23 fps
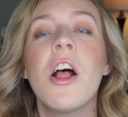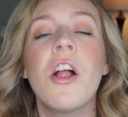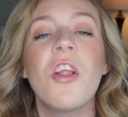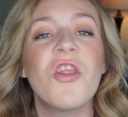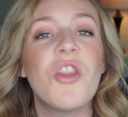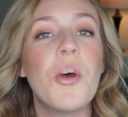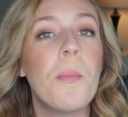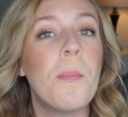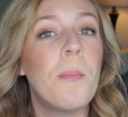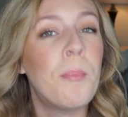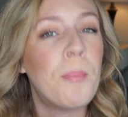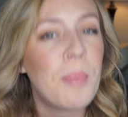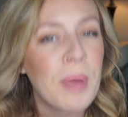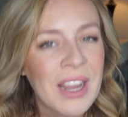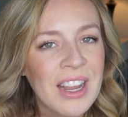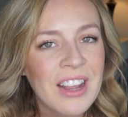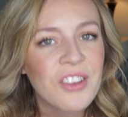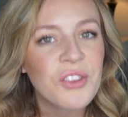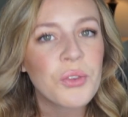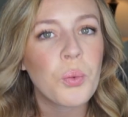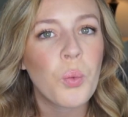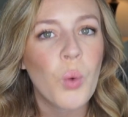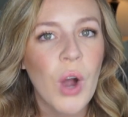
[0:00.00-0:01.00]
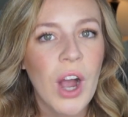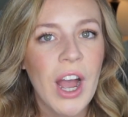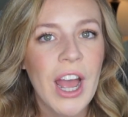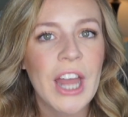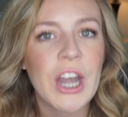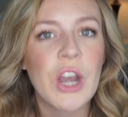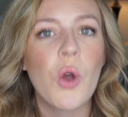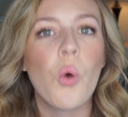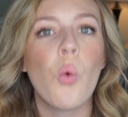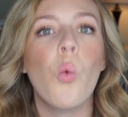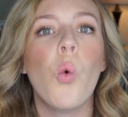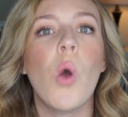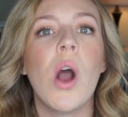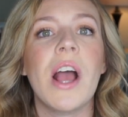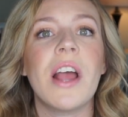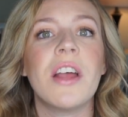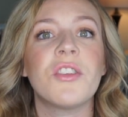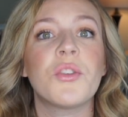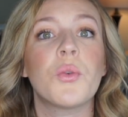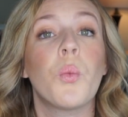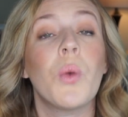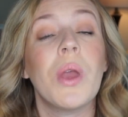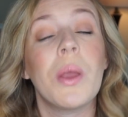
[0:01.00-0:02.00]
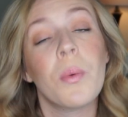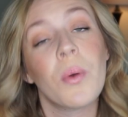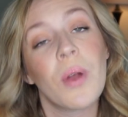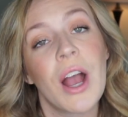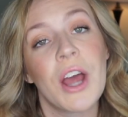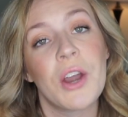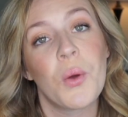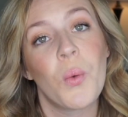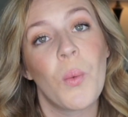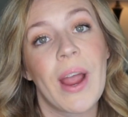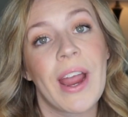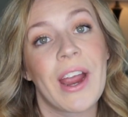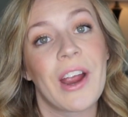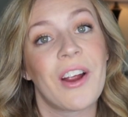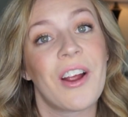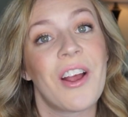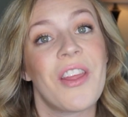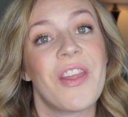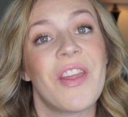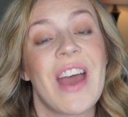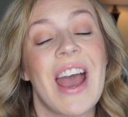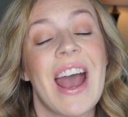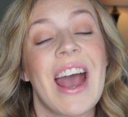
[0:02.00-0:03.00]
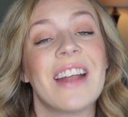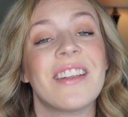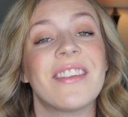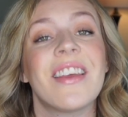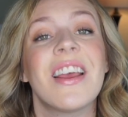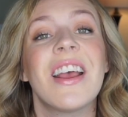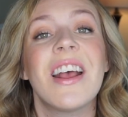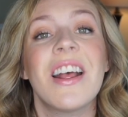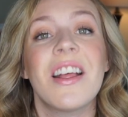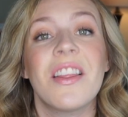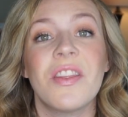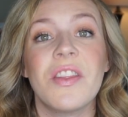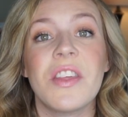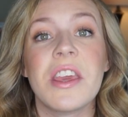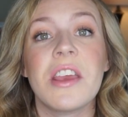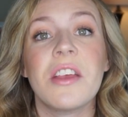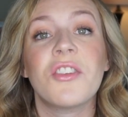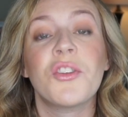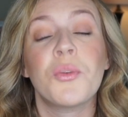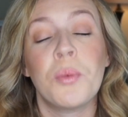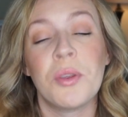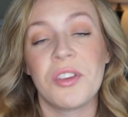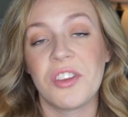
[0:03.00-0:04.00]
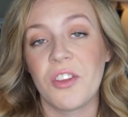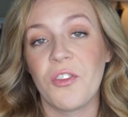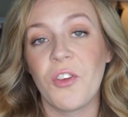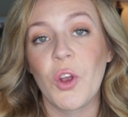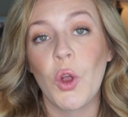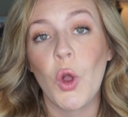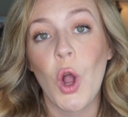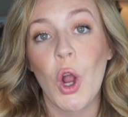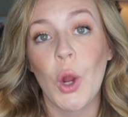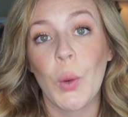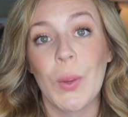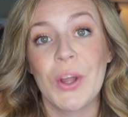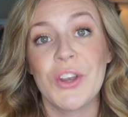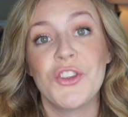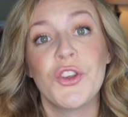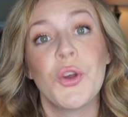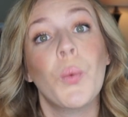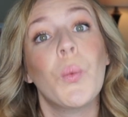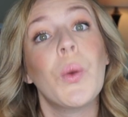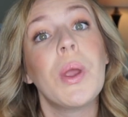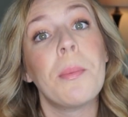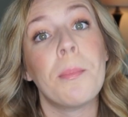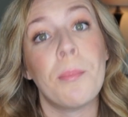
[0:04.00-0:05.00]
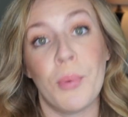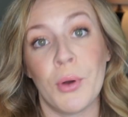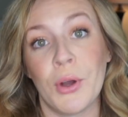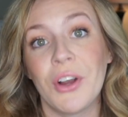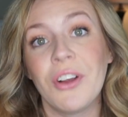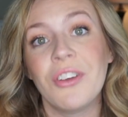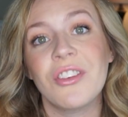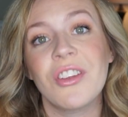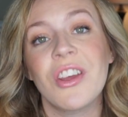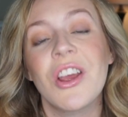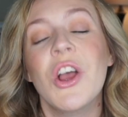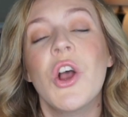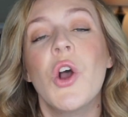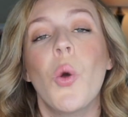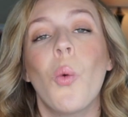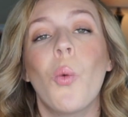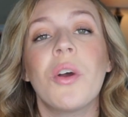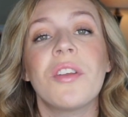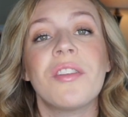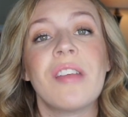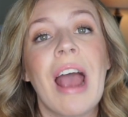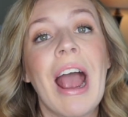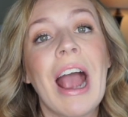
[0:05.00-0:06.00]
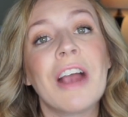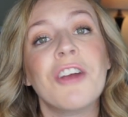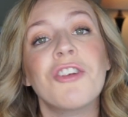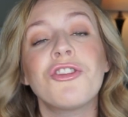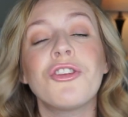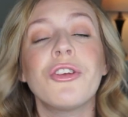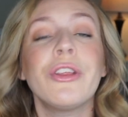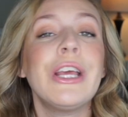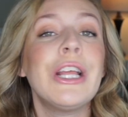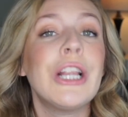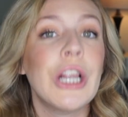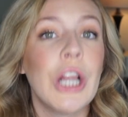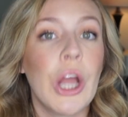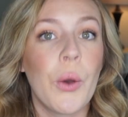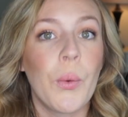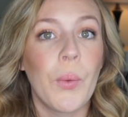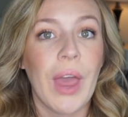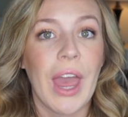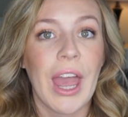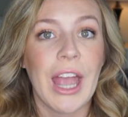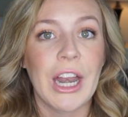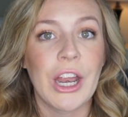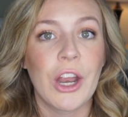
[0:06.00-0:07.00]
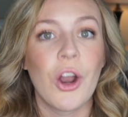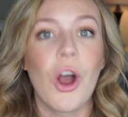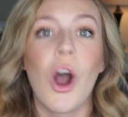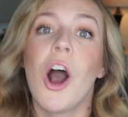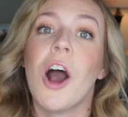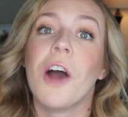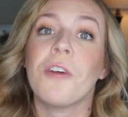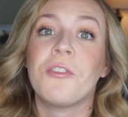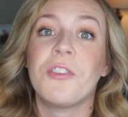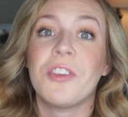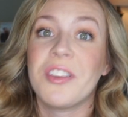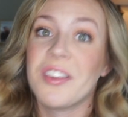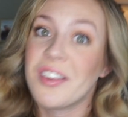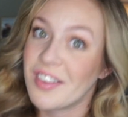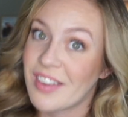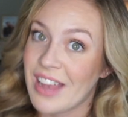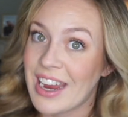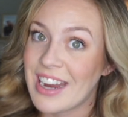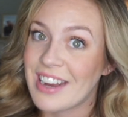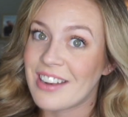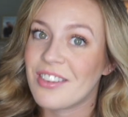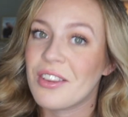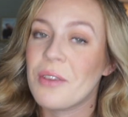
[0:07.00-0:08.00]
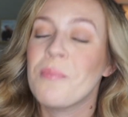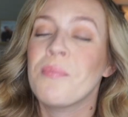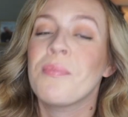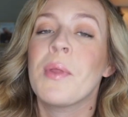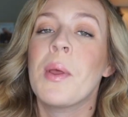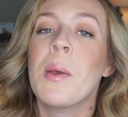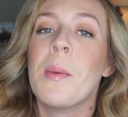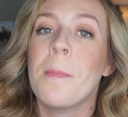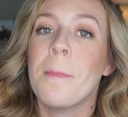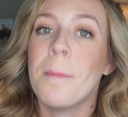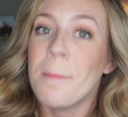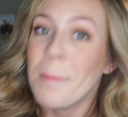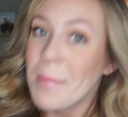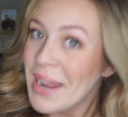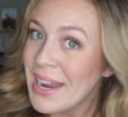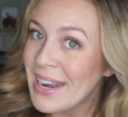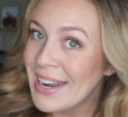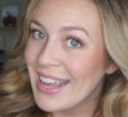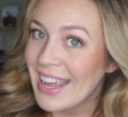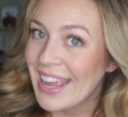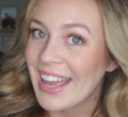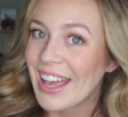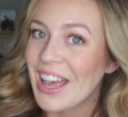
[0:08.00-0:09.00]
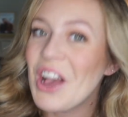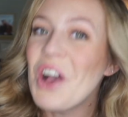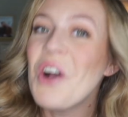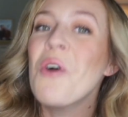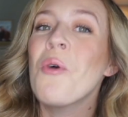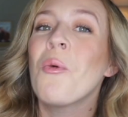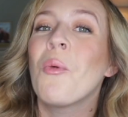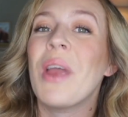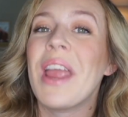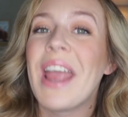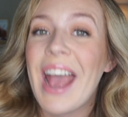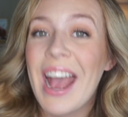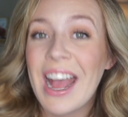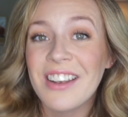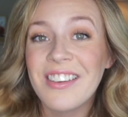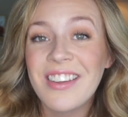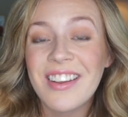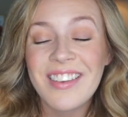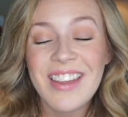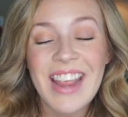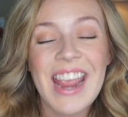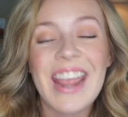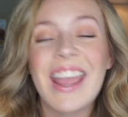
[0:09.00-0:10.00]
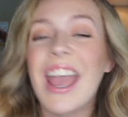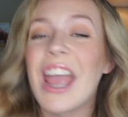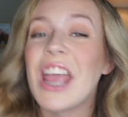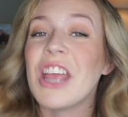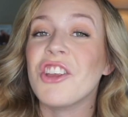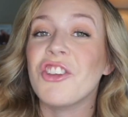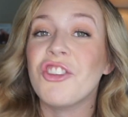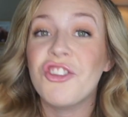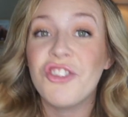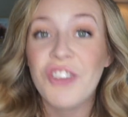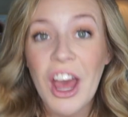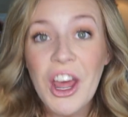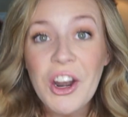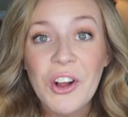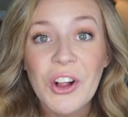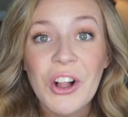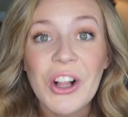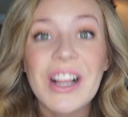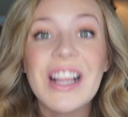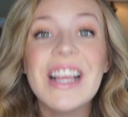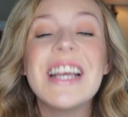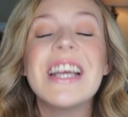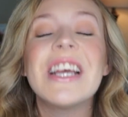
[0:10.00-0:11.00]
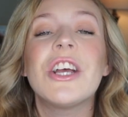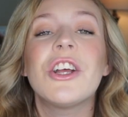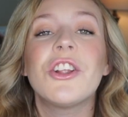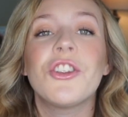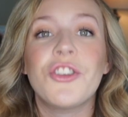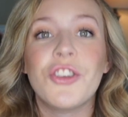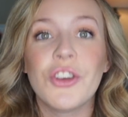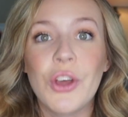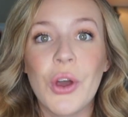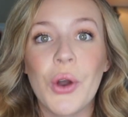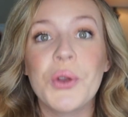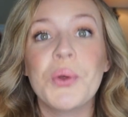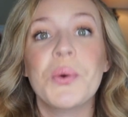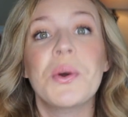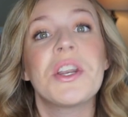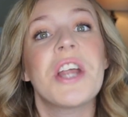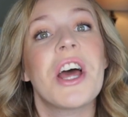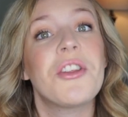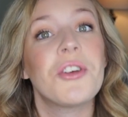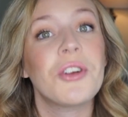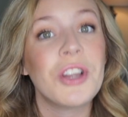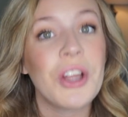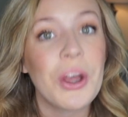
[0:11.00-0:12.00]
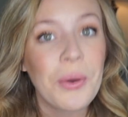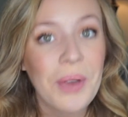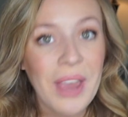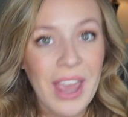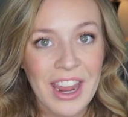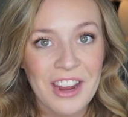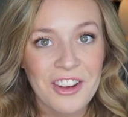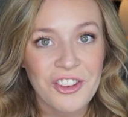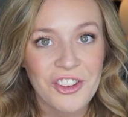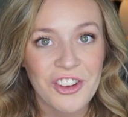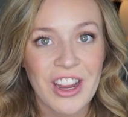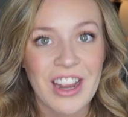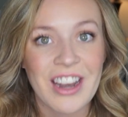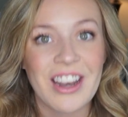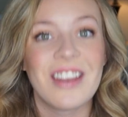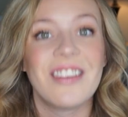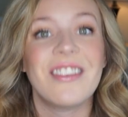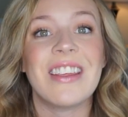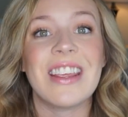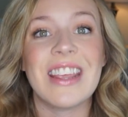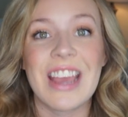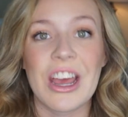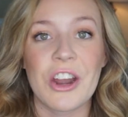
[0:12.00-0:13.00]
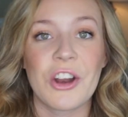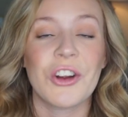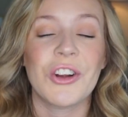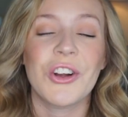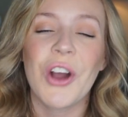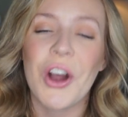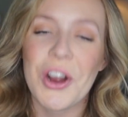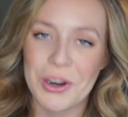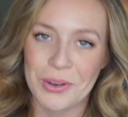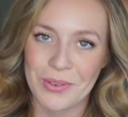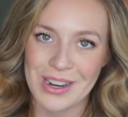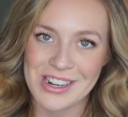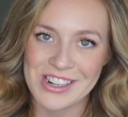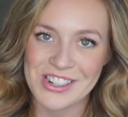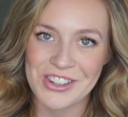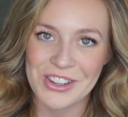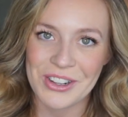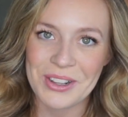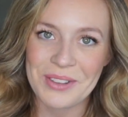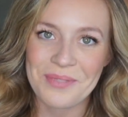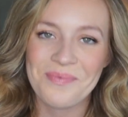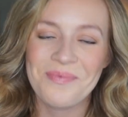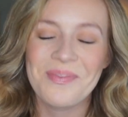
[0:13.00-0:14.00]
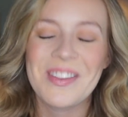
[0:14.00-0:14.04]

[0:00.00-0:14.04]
The biggest one was we were unaware that the specific car rental we booked was actually located off-site, meaning we had to take a shuttle to go to another location to get our car rental.